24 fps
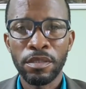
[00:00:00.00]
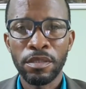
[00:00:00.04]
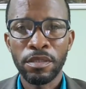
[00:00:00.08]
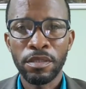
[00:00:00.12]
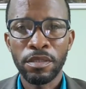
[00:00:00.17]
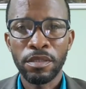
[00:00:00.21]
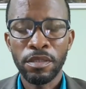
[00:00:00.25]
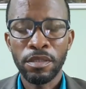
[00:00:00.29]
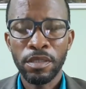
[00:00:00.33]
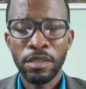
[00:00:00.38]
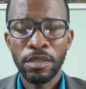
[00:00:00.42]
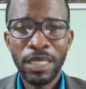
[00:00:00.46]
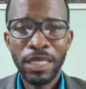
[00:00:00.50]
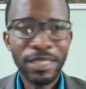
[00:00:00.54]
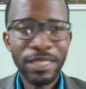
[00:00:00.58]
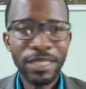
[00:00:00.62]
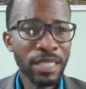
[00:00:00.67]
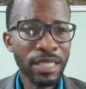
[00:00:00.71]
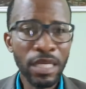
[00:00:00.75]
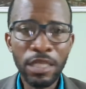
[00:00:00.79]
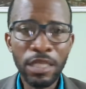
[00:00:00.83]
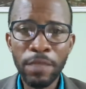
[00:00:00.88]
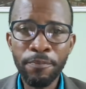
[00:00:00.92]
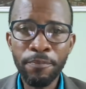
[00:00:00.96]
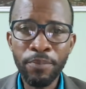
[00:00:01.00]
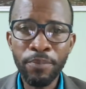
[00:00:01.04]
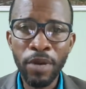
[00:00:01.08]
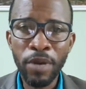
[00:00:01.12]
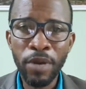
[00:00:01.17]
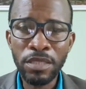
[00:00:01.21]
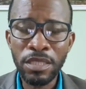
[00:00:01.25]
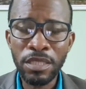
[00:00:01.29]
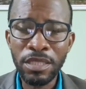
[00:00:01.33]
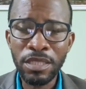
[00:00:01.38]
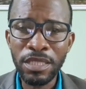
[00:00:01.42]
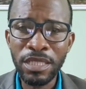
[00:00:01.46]
He's saying the process
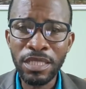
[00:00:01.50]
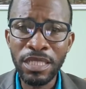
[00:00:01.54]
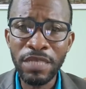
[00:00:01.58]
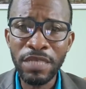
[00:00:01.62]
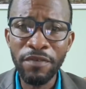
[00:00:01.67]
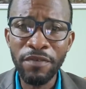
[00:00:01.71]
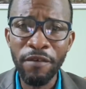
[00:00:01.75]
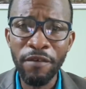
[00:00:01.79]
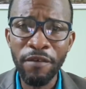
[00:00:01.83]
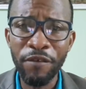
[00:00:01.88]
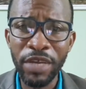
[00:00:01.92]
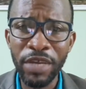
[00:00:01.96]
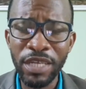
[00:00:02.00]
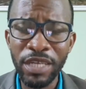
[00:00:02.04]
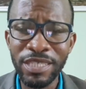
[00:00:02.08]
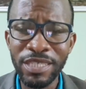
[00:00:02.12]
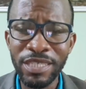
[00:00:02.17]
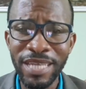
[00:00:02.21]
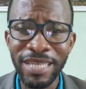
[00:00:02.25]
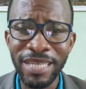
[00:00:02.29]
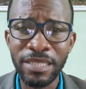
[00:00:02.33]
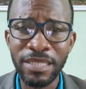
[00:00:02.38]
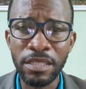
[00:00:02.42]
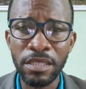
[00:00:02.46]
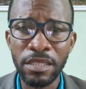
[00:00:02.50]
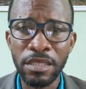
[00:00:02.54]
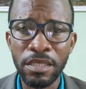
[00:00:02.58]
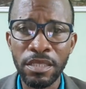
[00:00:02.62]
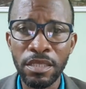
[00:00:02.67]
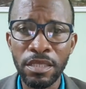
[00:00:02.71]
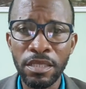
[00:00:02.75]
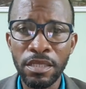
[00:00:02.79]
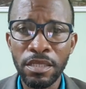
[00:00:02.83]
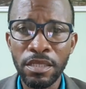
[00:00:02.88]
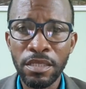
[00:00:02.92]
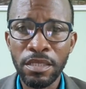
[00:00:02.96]
isn't even finished yet.
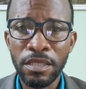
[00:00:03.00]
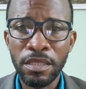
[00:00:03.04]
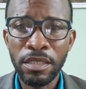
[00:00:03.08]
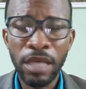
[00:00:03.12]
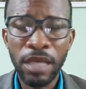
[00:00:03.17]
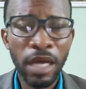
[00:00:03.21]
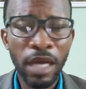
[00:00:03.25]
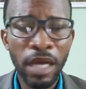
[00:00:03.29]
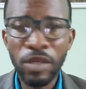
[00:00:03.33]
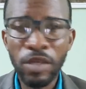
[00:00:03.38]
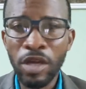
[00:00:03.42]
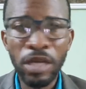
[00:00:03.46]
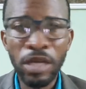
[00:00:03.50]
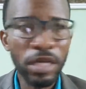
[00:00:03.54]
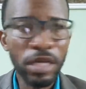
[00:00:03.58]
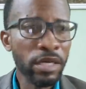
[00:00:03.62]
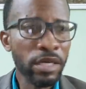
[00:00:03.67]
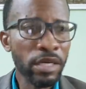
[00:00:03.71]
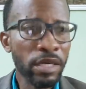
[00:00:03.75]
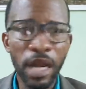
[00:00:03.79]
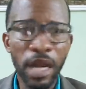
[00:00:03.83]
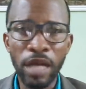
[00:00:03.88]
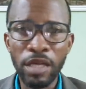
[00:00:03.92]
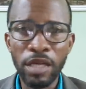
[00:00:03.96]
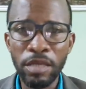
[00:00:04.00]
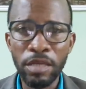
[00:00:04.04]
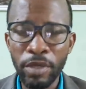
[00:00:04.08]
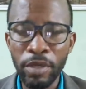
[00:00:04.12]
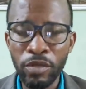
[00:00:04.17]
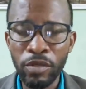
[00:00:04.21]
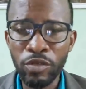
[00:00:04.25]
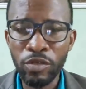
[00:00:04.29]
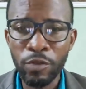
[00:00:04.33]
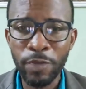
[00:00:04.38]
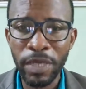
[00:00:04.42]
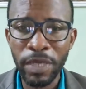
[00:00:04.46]
And y'all are here arguing about who's
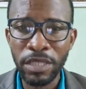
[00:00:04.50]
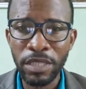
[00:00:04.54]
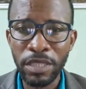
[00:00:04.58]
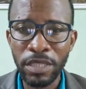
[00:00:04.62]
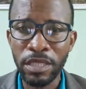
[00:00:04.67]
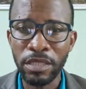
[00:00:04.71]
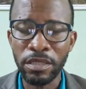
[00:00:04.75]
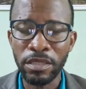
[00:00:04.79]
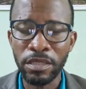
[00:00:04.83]
president.